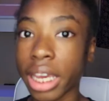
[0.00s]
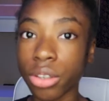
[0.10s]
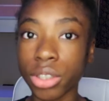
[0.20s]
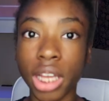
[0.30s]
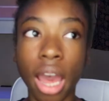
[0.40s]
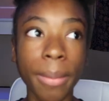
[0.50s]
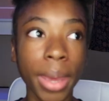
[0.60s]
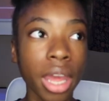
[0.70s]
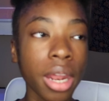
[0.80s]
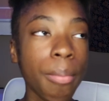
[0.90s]
Take your
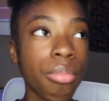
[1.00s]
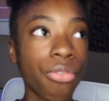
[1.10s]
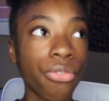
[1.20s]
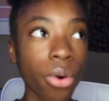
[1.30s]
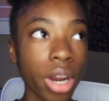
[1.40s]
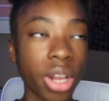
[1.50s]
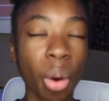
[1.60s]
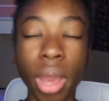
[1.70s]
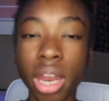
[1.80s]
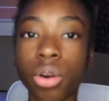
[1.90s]
time. Edit before.
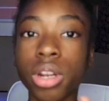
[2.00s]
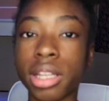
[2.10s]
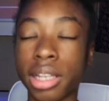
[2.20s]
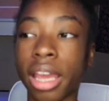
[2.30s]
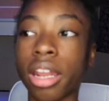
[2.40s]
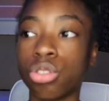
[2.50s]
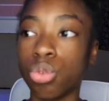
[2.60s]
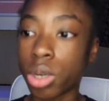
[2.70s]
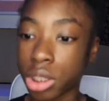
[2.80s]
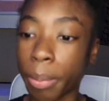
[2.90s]
Don't edit on the day that
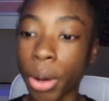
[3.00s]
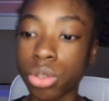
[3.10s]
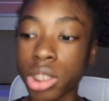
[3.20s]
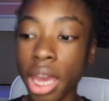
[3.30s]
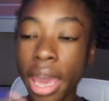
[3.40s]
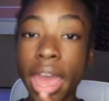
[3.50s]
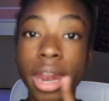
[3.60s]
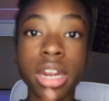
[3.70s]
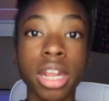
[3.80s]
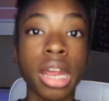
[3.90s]
you want to post.
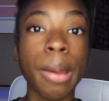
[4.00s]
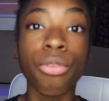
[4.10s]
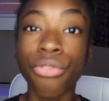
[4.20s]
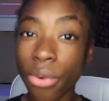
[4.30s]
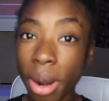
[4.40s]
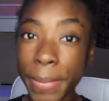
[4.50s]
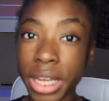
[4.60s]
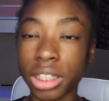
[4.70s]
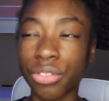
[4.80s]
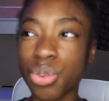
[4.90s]
Edit the day before,
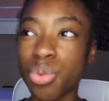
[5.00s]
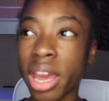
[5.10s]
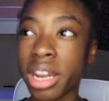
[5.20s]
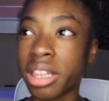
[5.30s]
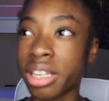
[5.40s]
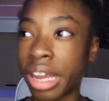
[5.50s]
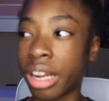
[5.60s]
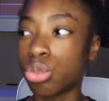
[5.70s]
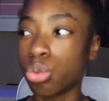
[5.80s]
because if you edit the day